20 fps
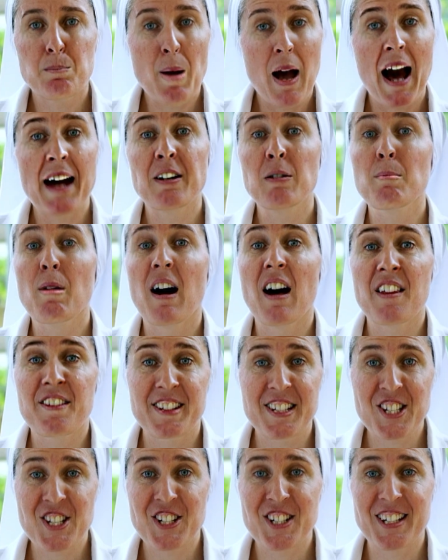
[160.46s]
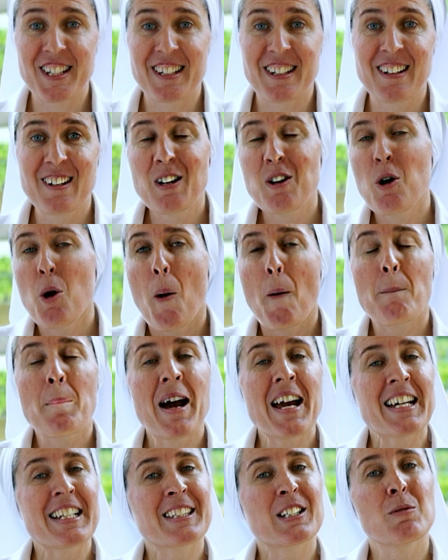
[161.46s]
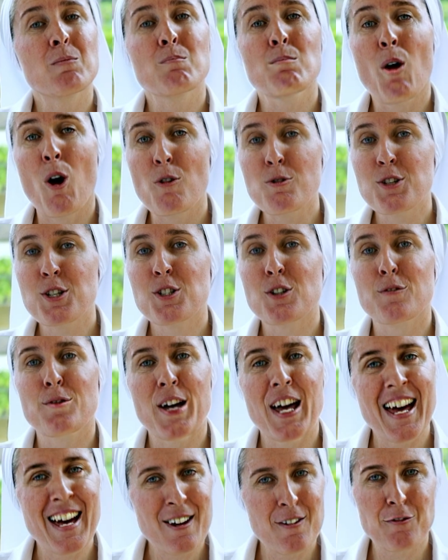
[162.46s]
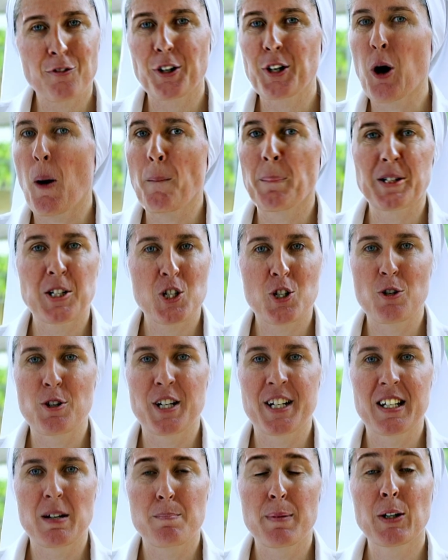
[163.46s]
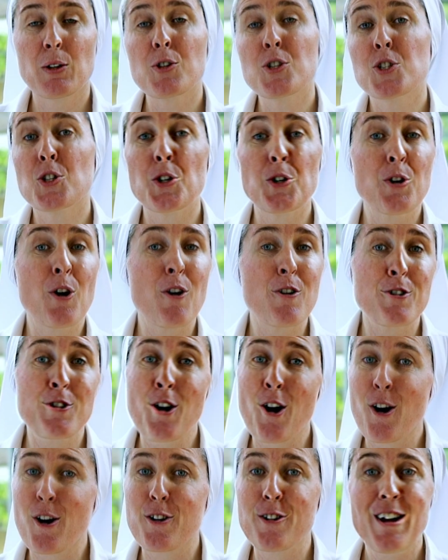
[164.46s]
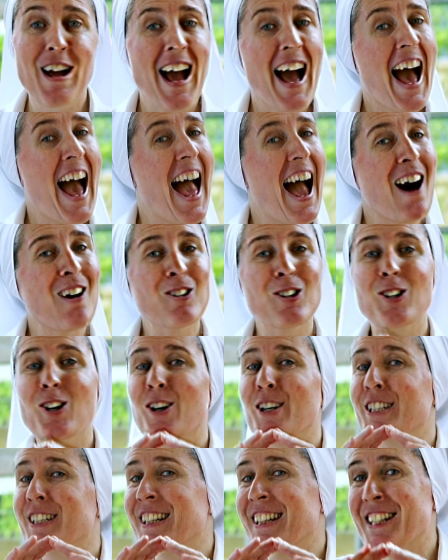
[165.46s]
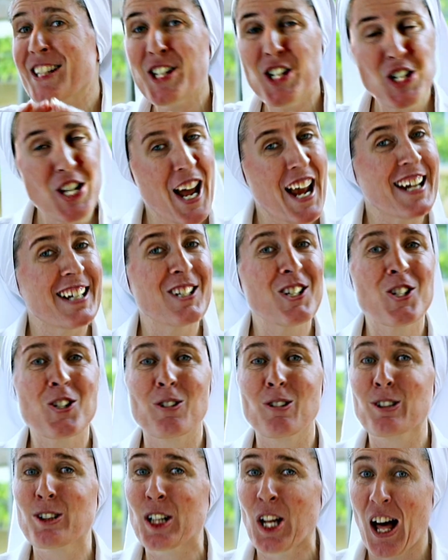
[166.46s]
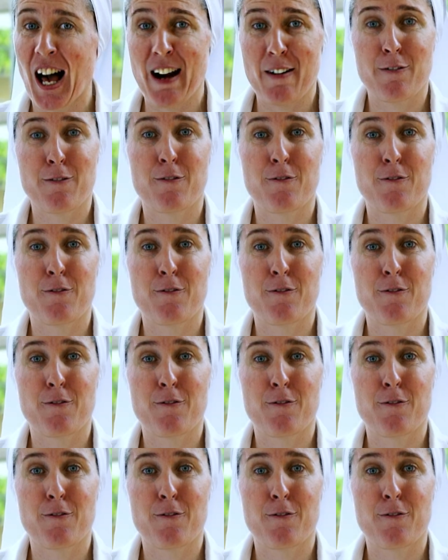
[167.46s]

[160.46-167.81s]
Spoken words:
Panama this year, make the most of every opportunity, because you don't know how God can change your life